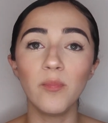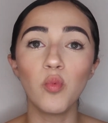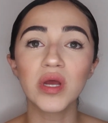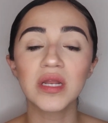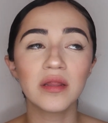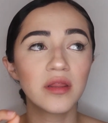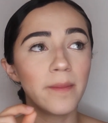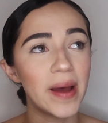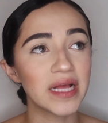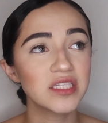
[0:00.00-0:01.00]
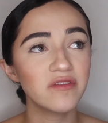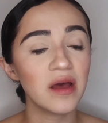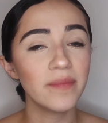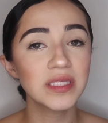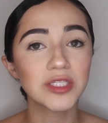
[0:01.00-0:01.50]
when the bad stuff
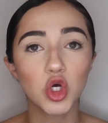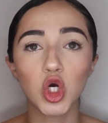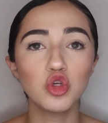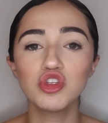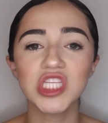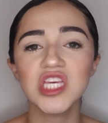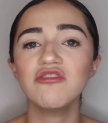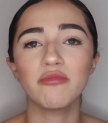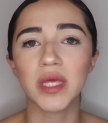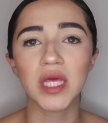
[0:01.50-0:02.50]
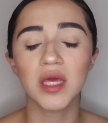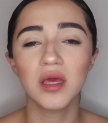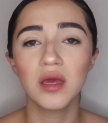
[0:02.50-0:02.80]
happens, that's all you see of me.